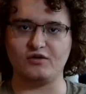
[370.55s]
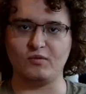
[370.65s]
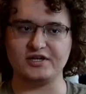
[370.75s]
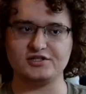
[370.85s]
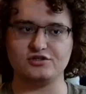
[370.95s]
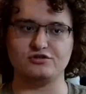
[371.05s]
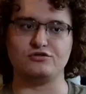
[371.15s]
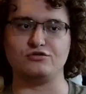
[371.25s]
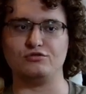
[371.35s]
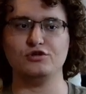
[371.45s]
want
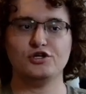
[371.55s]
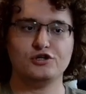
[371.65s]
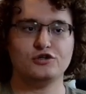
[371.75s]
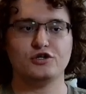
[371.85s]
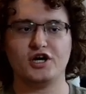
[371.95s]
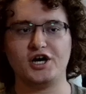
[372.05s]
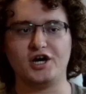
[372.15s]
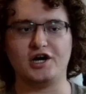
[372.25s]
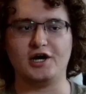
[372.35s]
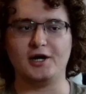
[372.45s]
to
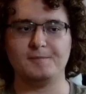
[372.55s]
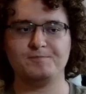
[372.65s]
uh,